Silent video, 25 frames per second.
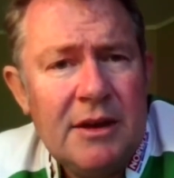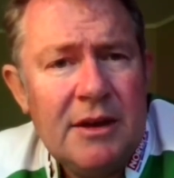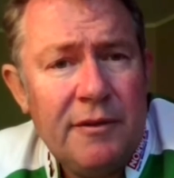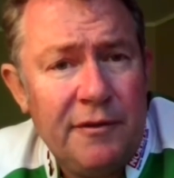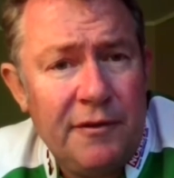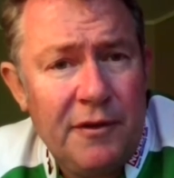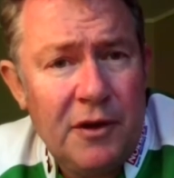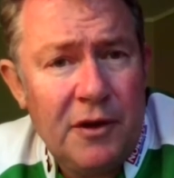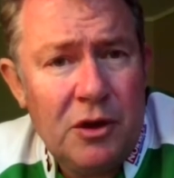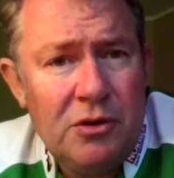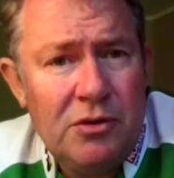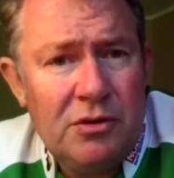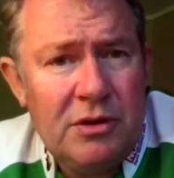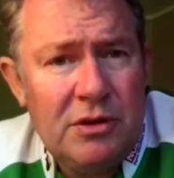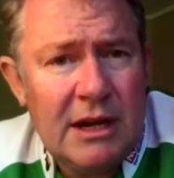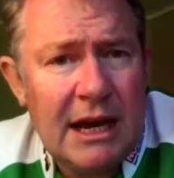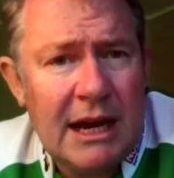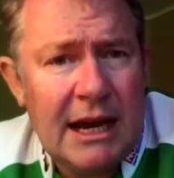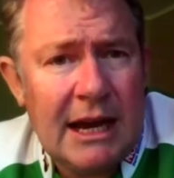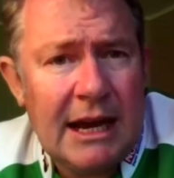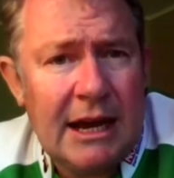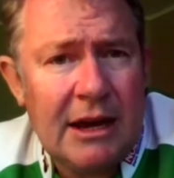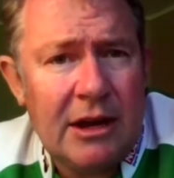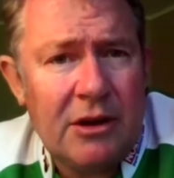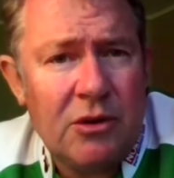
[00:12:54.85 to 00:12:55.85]
food
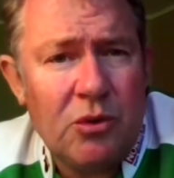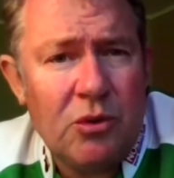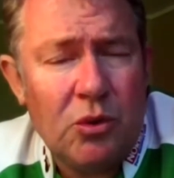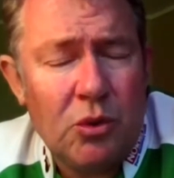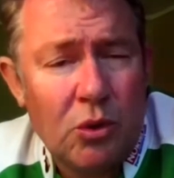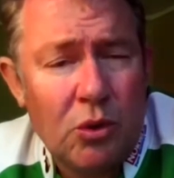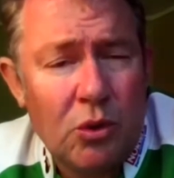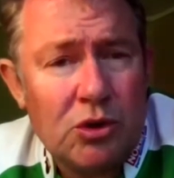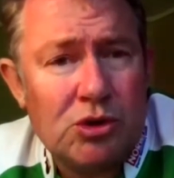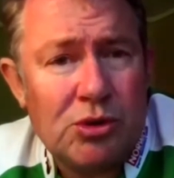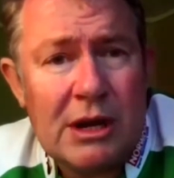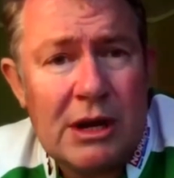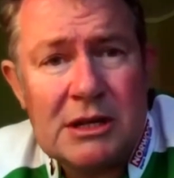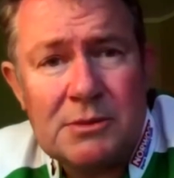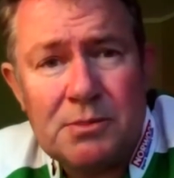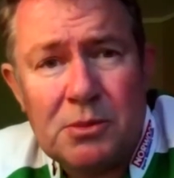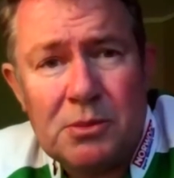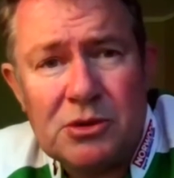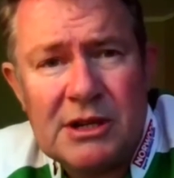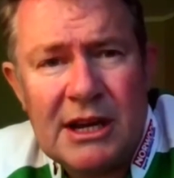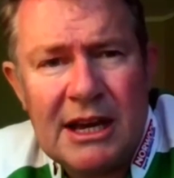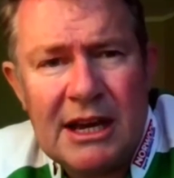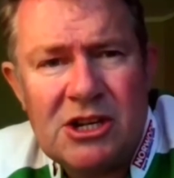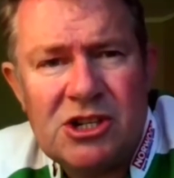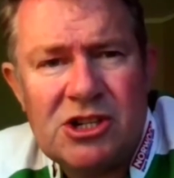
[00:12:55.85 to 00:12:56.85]
or
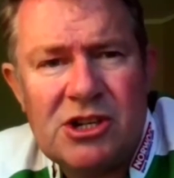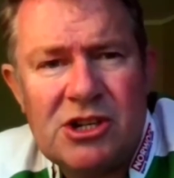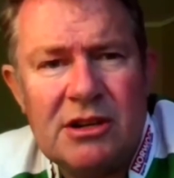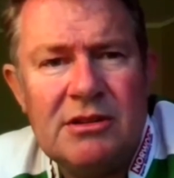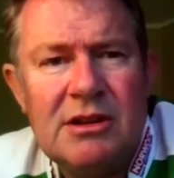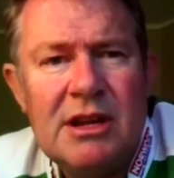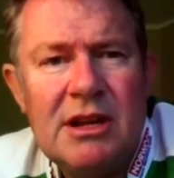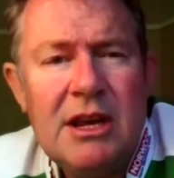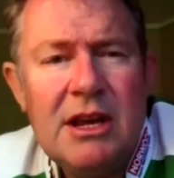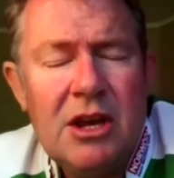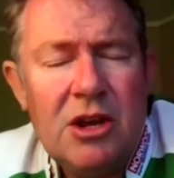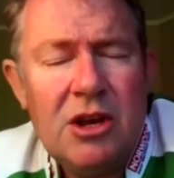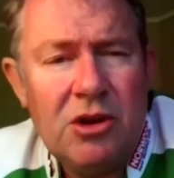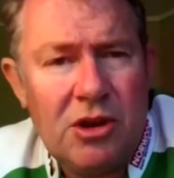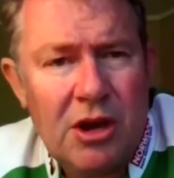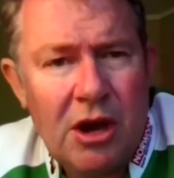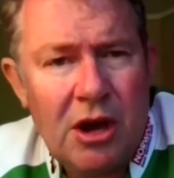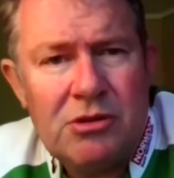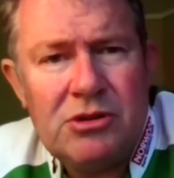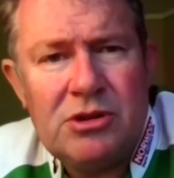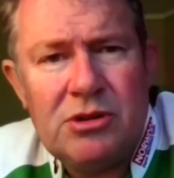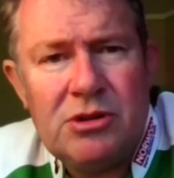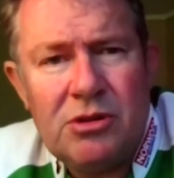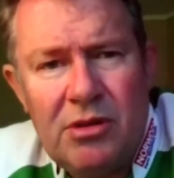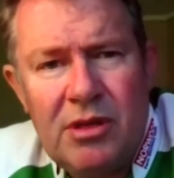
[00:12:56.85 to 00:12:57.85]
transportation,
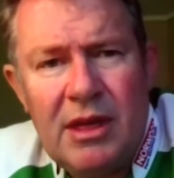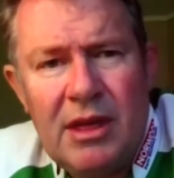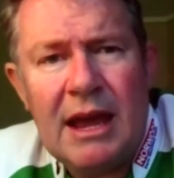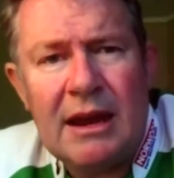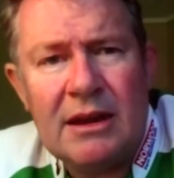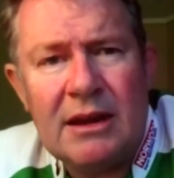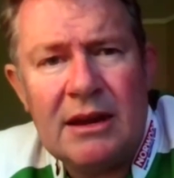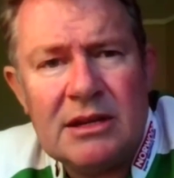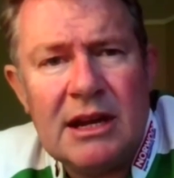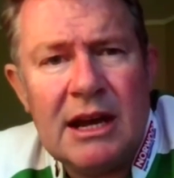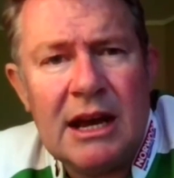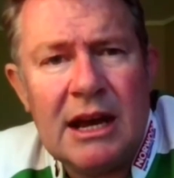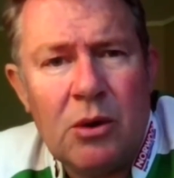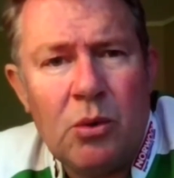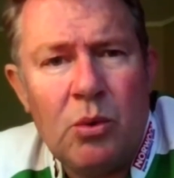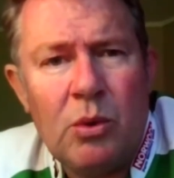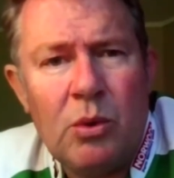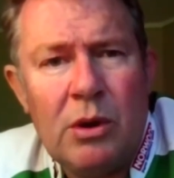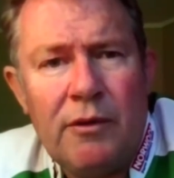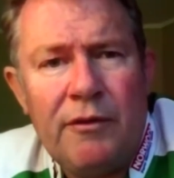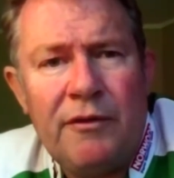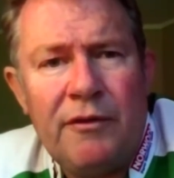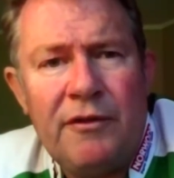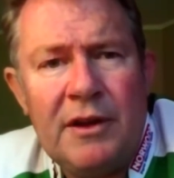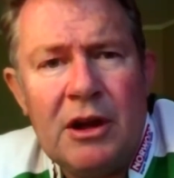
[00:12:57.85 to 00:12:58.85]
go to that
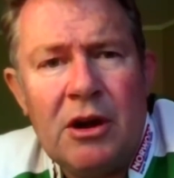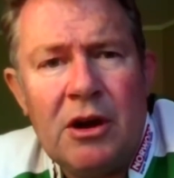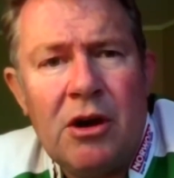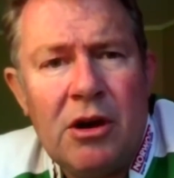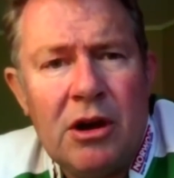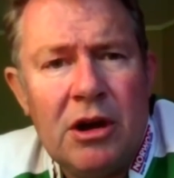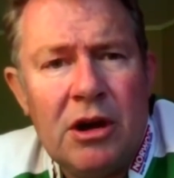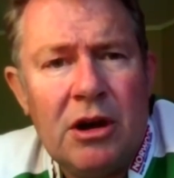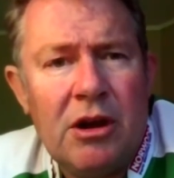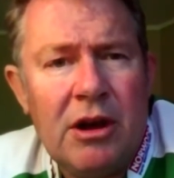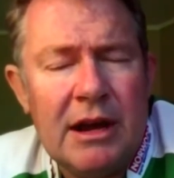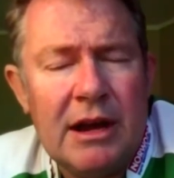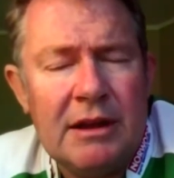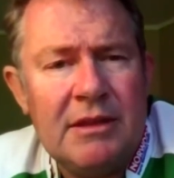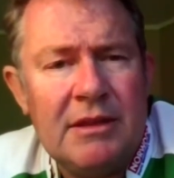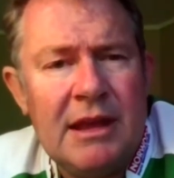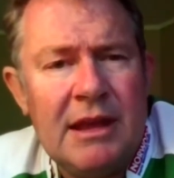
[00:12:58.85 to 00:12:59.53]
welfare hotline.